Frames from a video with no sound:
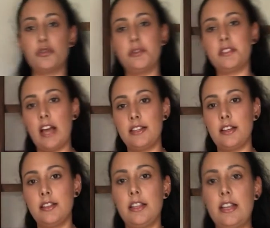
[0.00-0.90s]
true to size
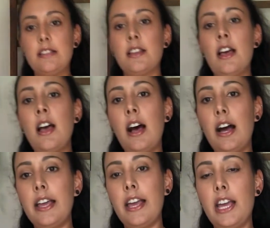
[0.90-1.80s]
on this.
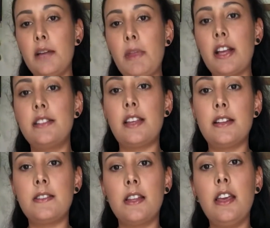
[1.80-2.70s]
I am, like I said, a
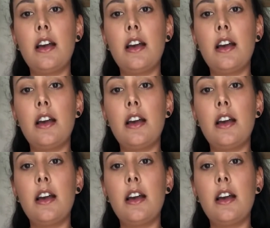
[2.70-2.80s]
C